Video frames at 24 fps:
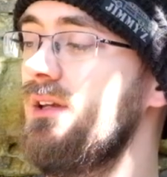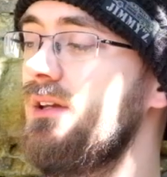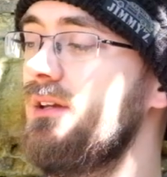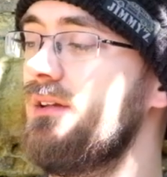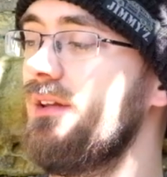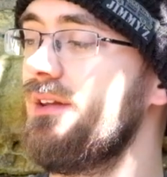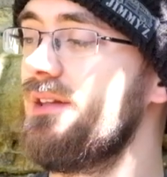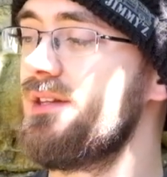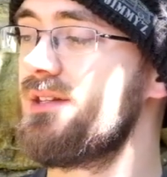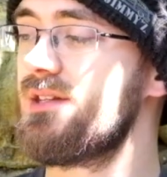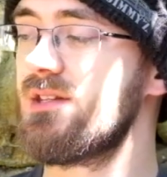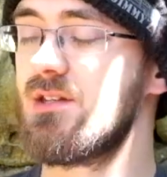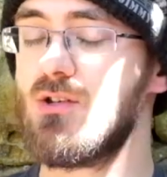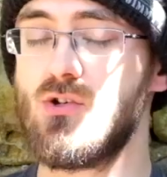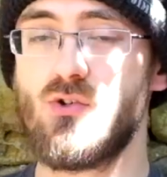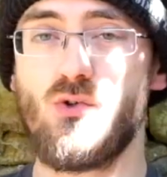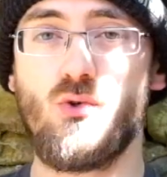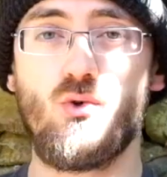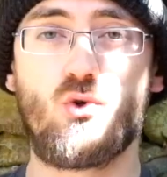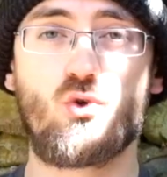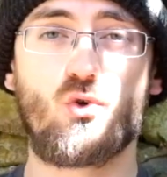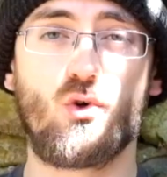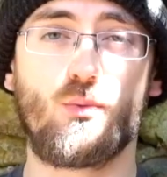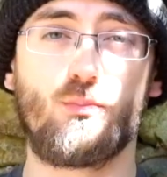Now this is a
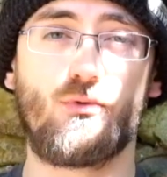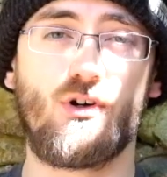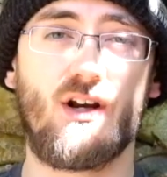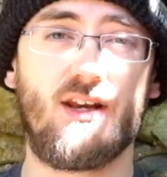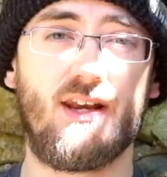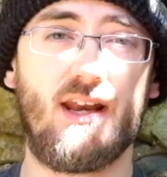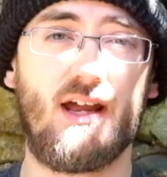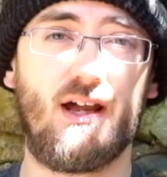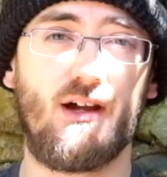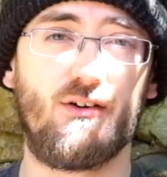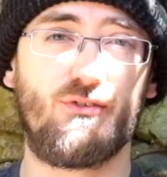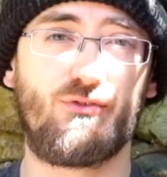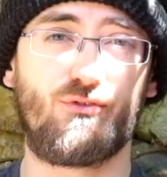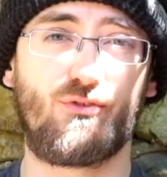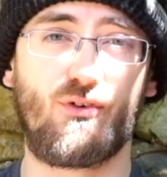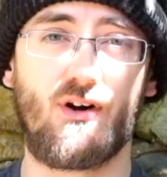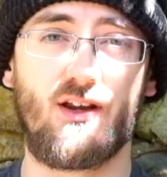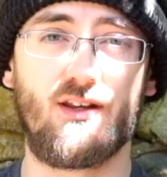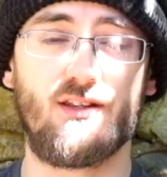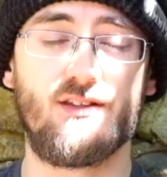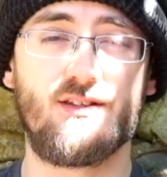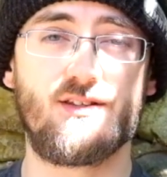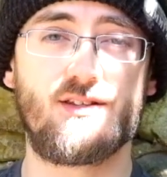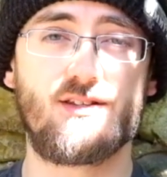new truck brand out of
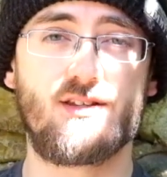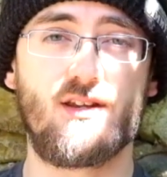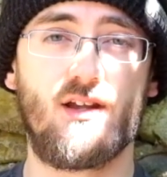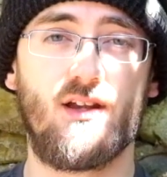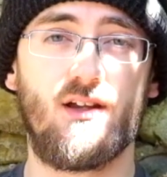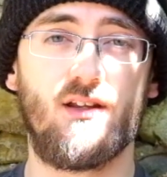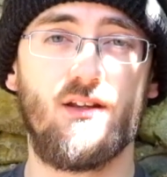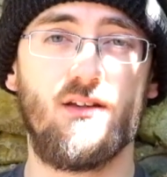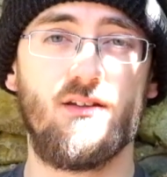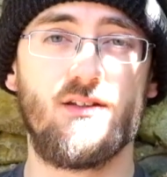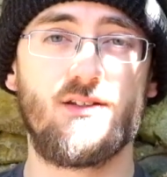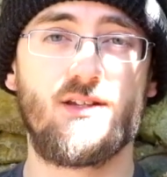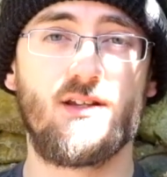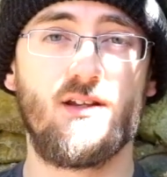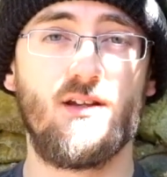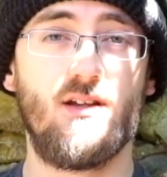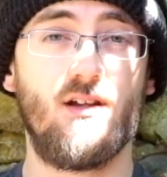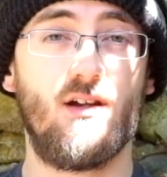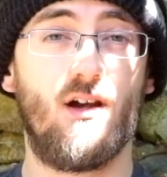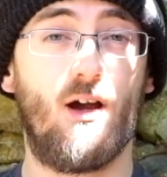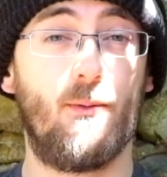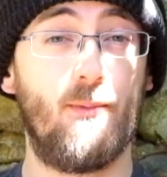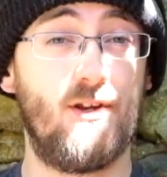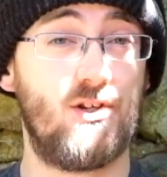France, and
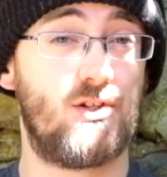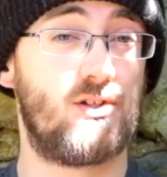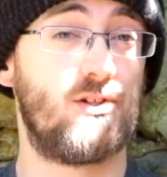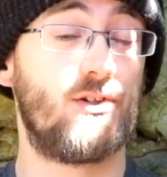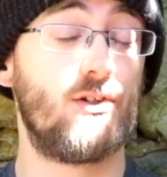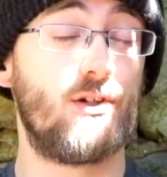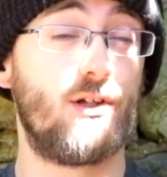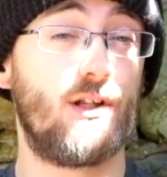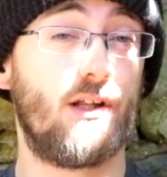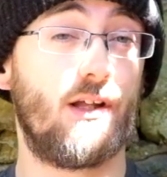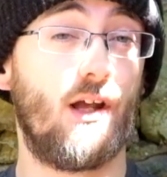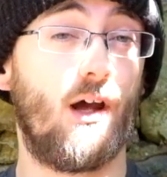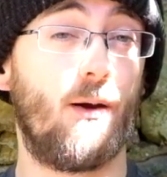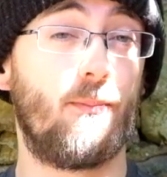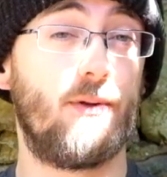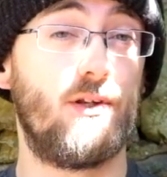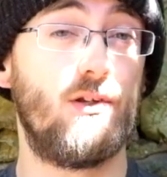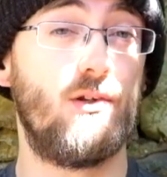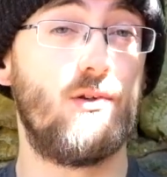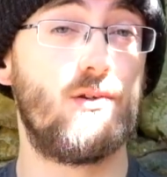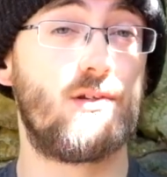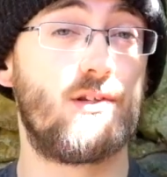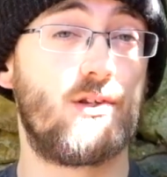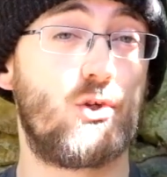I mentioned earlier I've been
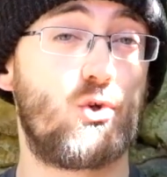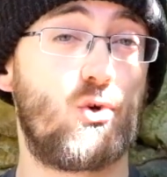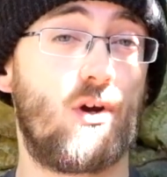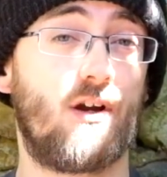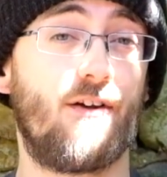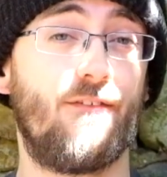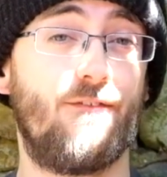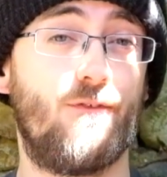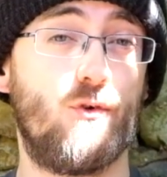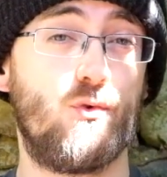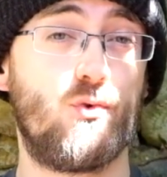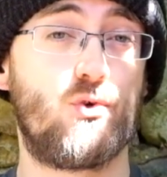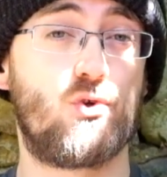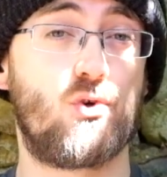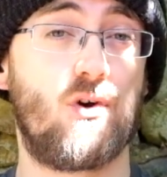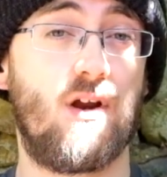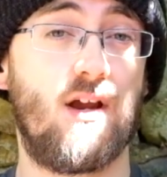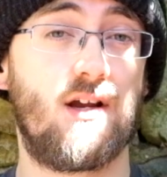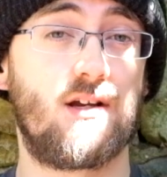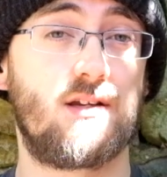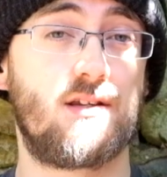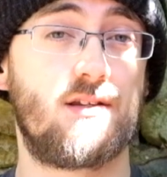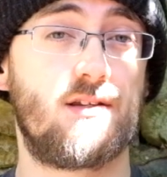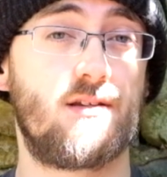using the Tracker full
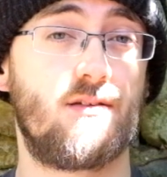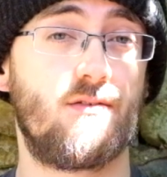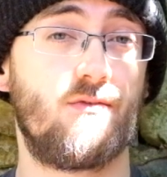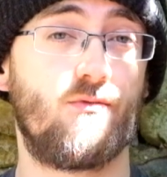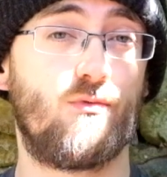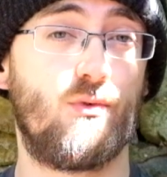tracks,